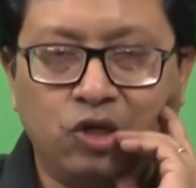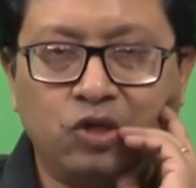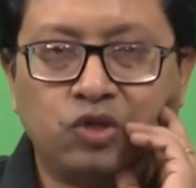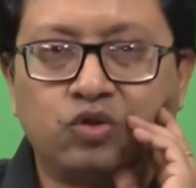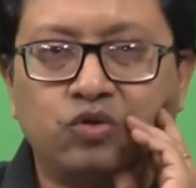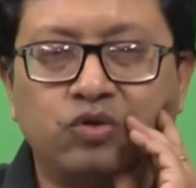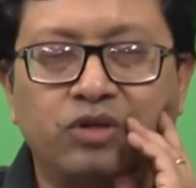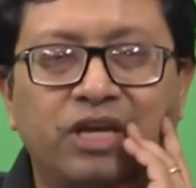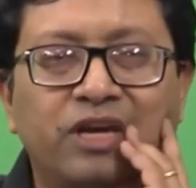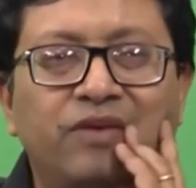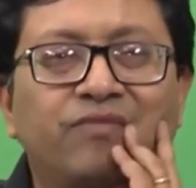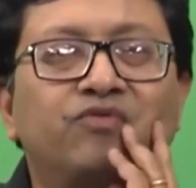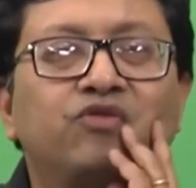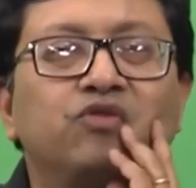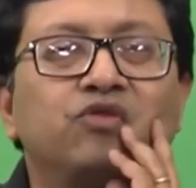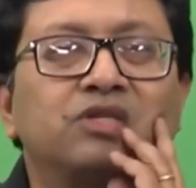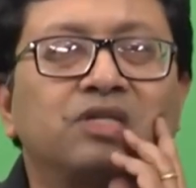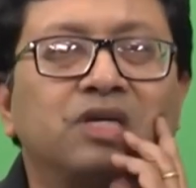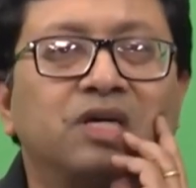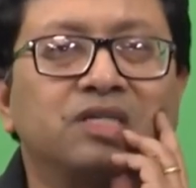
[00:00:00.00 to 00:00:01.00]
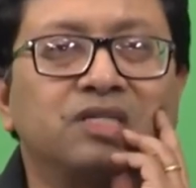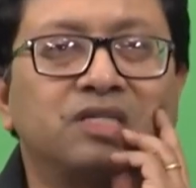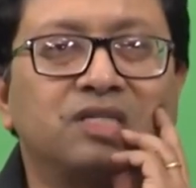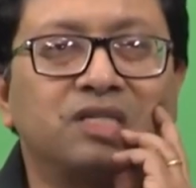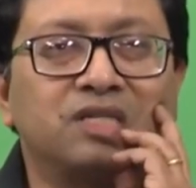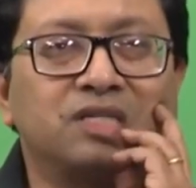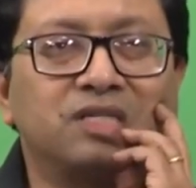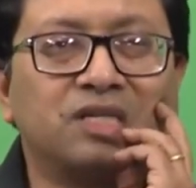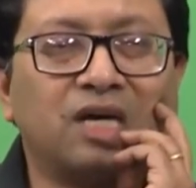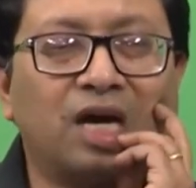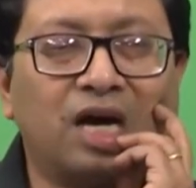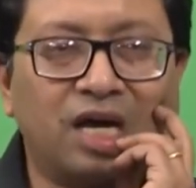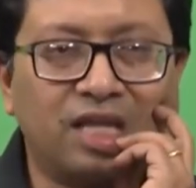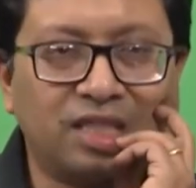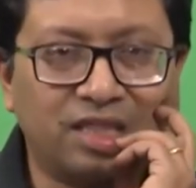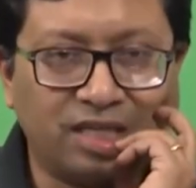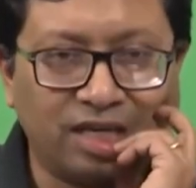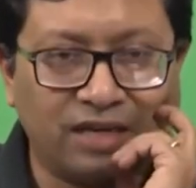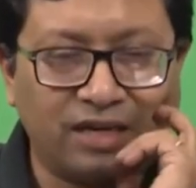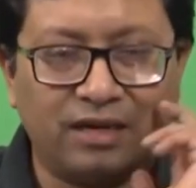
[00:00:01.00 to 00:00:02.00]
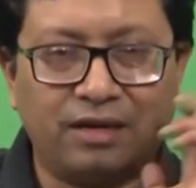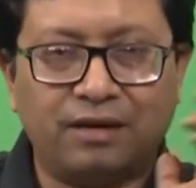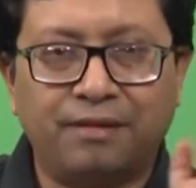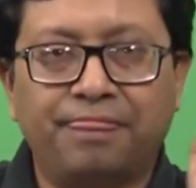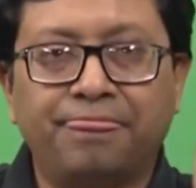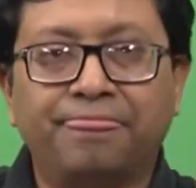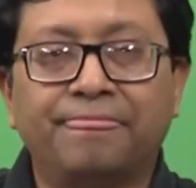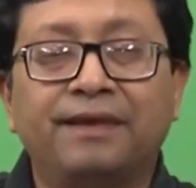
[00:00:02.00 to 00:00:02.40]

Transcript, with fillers: So, if those constraints are there,